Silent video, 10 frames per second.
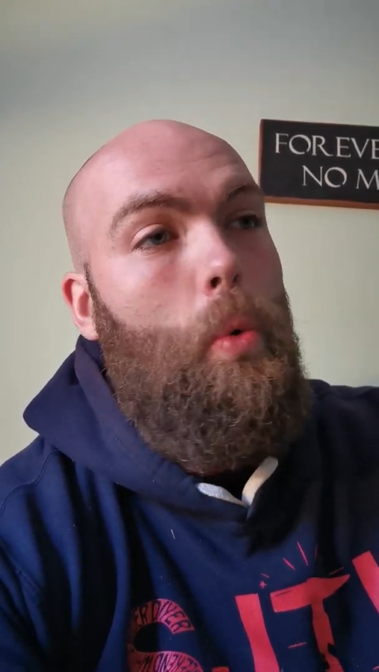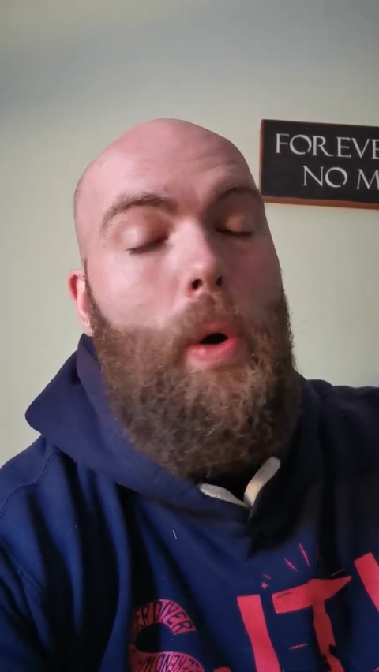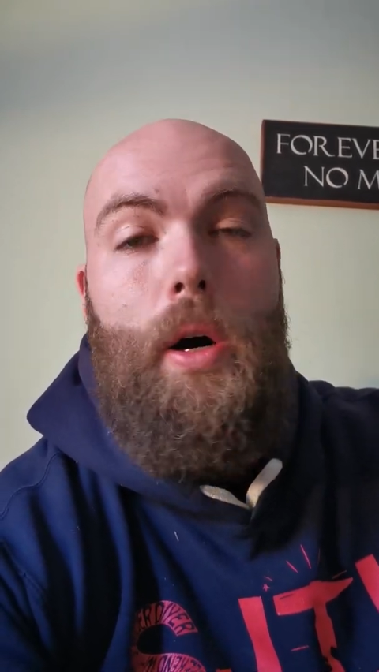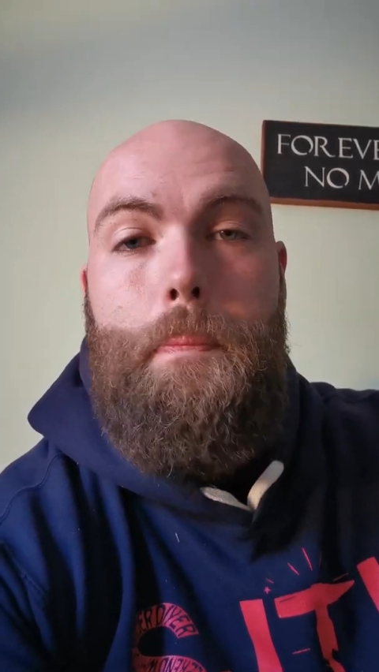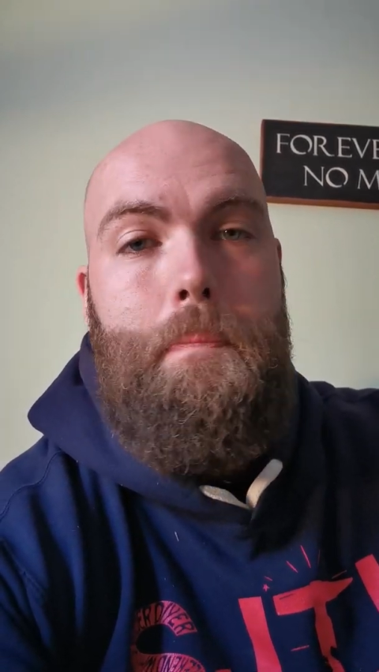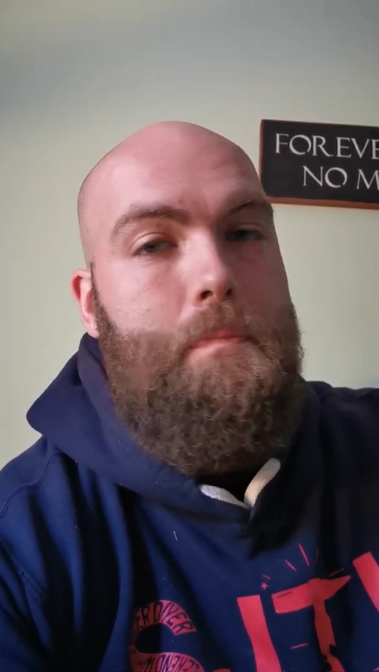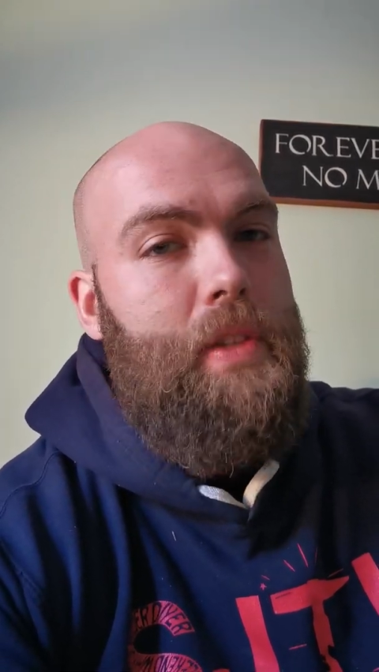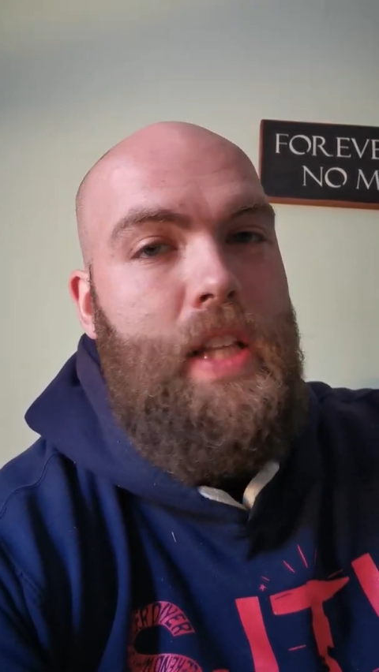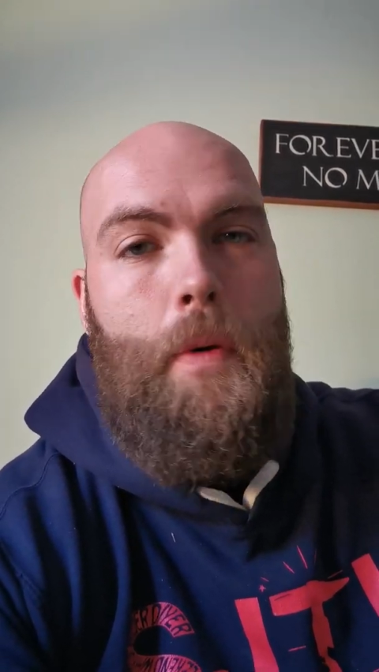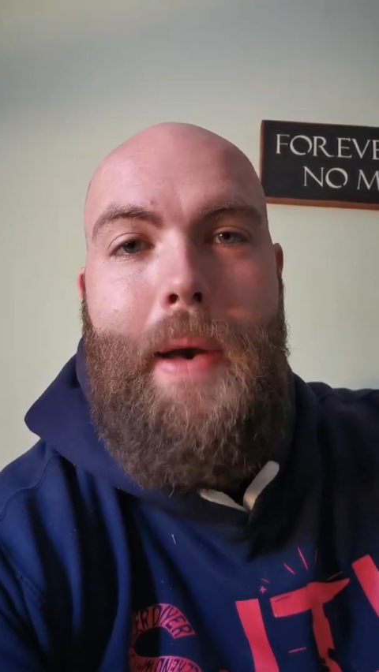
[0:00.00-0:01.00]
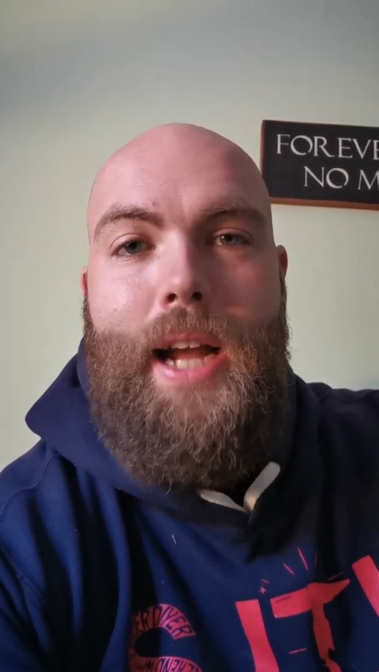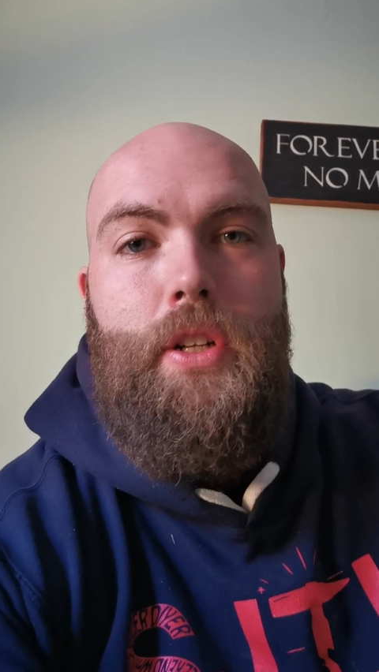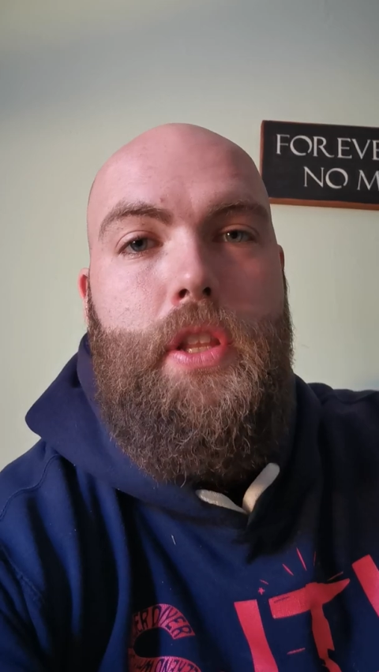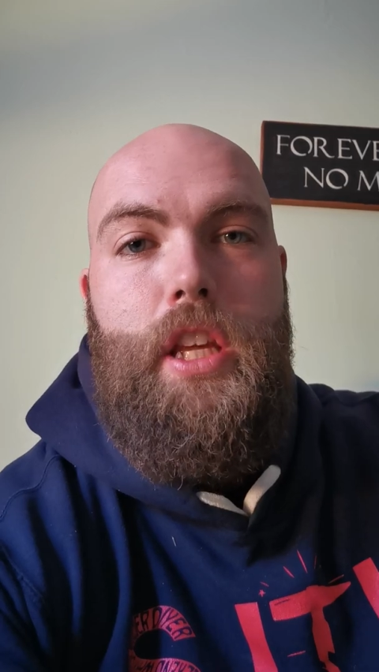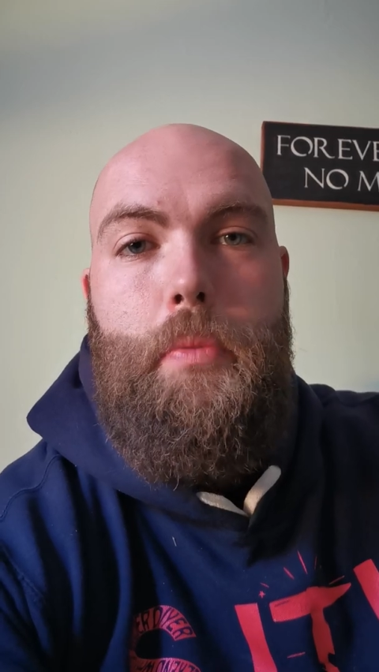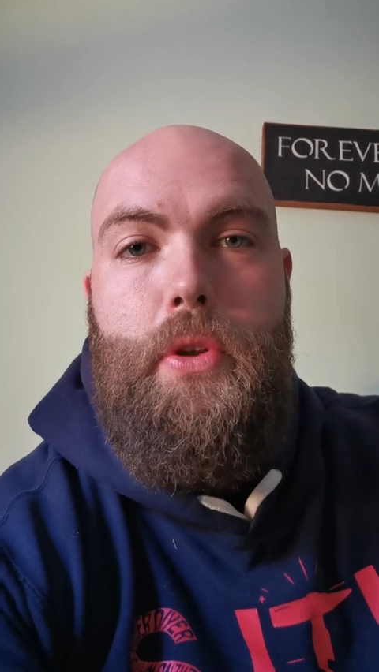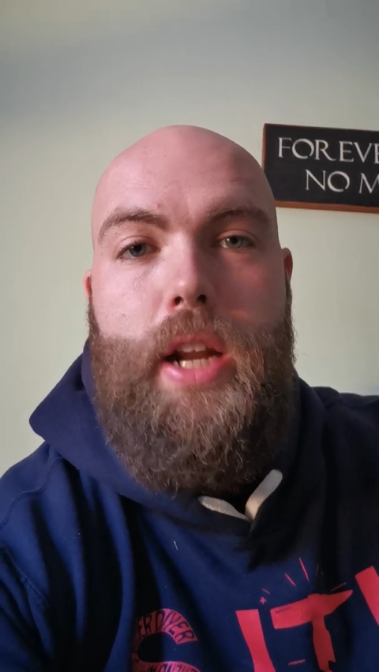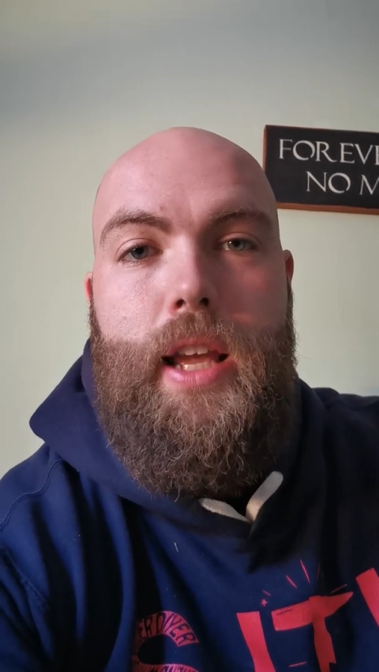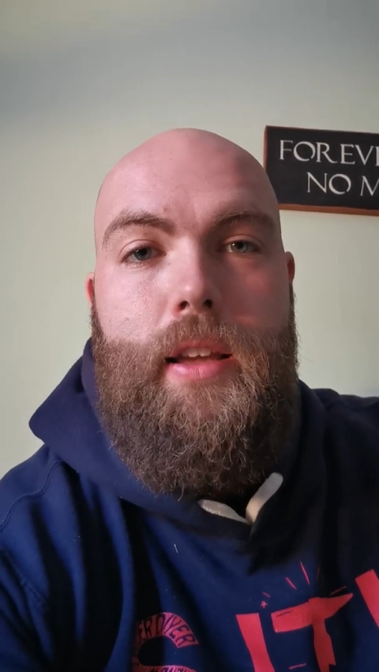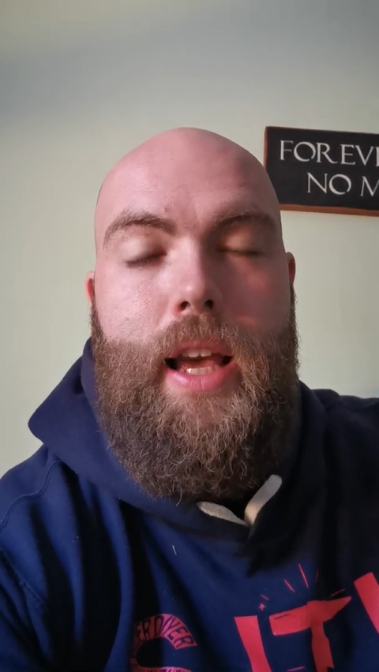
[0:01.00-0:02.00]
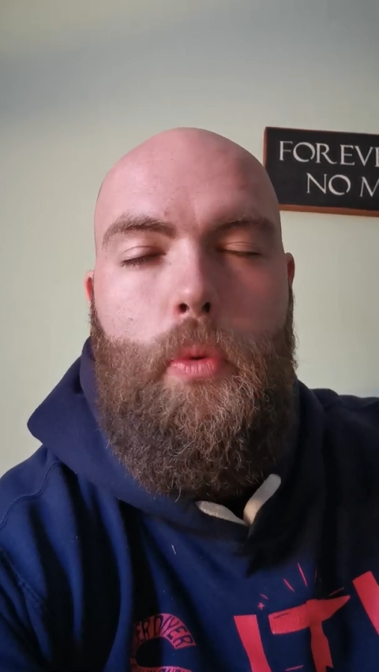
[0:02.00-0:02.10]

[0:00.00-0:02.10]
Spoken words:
well, give it back to the community,